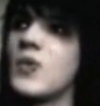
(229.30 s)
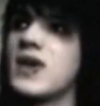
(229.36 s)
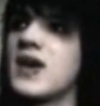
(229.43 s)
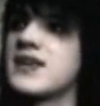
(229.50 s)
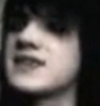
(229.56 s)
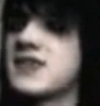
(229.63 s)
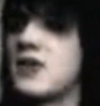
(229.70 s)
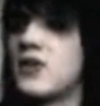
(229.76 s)
we
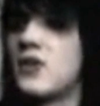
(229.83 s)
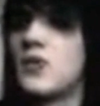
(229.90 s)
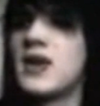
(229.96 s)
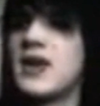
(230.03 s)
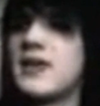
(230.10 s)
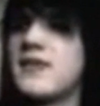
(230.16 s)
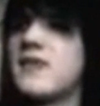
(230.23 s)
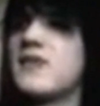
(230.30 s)
also,
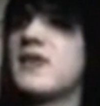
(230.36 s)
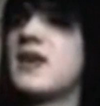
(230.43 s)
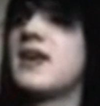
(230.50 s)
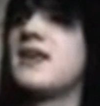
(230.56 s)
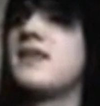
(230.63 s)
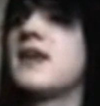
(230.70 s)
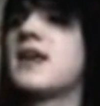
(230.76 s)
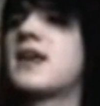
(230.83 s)

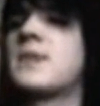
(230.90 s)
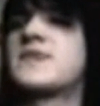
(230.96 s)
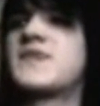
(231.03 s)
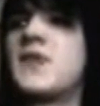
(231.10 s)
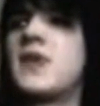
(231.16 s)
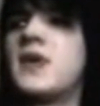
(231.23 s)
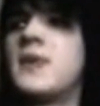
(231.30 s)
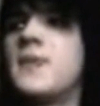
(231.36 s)
it comes
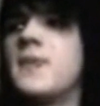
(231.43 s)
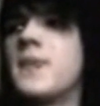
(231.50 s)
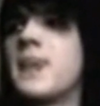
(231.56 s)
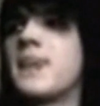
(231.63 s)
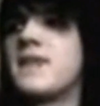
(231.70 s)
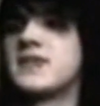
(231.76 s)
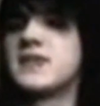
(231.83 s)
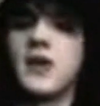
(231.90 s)
from
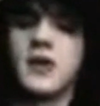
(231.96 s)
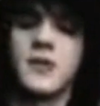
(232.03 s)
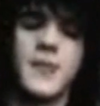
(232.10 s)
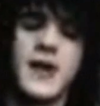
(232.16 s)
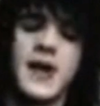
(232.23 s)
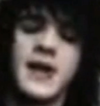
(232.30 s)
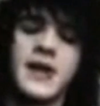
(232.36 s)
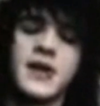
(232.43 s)
the song
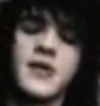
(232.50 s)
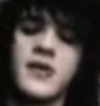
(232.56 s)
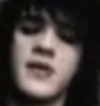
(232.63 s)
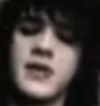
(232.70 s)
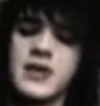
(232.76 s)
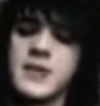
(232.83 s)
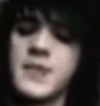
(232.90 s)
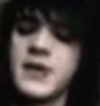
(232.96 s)
Panic on
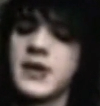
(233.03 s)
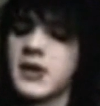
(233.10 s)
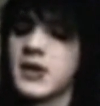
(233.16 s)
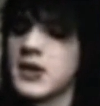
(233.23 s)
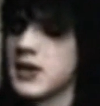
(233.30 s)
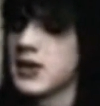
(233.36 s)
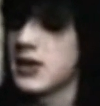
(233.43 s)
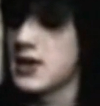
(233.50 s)
the EP.
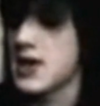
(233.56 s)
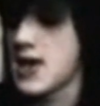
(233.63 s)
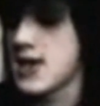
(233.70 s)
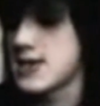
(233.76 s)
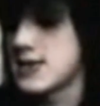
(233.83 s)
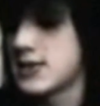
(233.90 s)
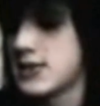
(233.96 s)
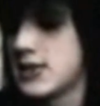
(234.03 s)

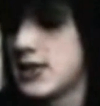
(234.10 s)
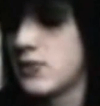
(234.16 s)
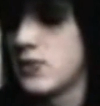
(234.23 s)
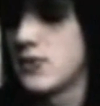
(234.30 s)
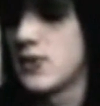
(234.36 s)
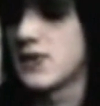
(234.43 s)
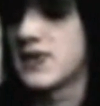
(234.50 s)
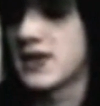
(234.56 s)
And
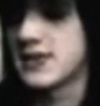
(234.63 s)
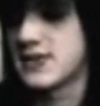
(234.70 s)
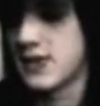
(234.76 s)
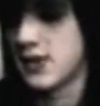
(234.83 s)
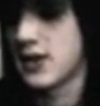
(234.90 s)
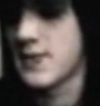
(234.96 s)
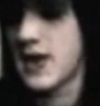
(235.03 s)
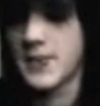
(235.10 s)
we wrote that
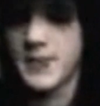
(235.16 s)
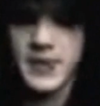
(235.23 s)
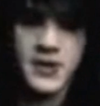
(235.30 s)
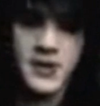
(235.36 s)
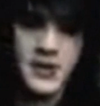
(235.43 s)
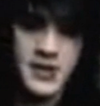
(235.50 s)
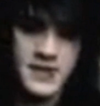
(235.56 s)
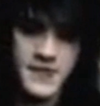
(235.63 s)
song about a
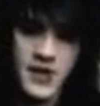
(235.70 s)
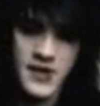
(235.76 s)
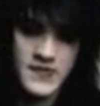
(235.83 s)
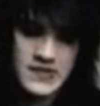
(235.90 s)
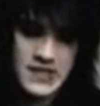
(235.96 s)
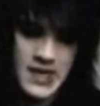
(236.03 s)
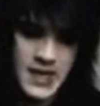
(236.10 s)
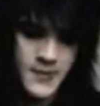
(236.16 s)
period
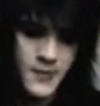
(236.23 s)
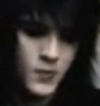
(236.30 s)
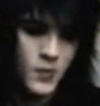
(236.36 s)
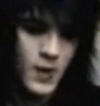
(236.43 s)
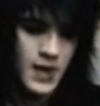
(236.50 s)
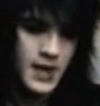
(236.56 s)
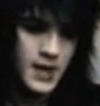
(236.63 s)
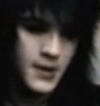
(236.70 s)
of time
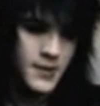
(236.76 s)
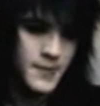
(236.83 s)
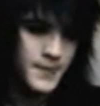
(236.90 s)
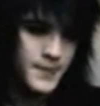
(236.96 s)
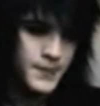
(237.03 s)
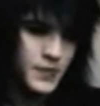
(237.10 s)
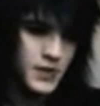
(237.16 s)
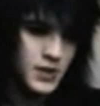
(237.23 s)

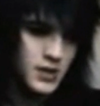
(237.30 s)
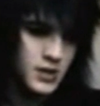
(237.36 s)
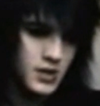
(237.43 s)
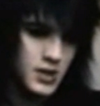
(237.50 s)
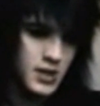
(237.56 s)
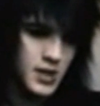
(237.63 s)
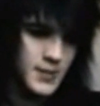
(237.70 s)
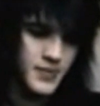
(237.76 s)
where
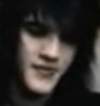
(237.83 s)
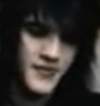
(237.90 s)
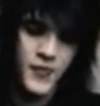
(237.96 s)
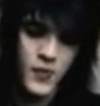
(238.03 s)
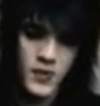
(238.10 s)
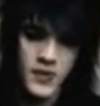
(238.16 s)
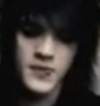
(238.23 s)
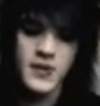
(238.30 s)

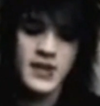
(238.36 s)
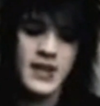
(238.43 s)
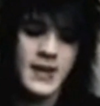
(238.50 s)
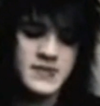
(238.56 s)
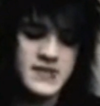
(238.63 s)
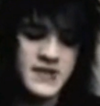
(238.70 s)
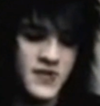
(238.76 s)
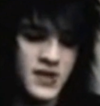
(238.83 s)
before the
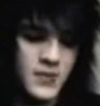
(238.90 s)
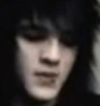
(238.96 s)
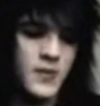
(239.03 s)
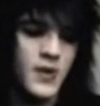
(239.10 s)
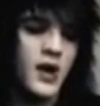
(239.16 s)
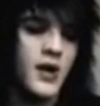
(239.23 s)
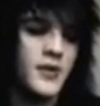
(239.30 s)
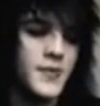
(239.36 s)
Relapse Symphony we
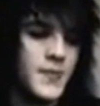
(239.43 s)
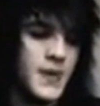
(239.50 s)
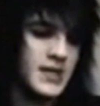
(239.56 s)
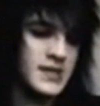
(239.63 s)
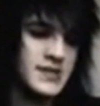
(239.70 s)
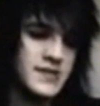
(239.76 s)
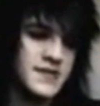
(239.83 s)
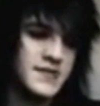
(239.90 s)
were all in
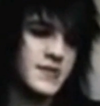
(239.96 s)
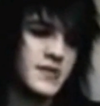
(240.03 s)
bands that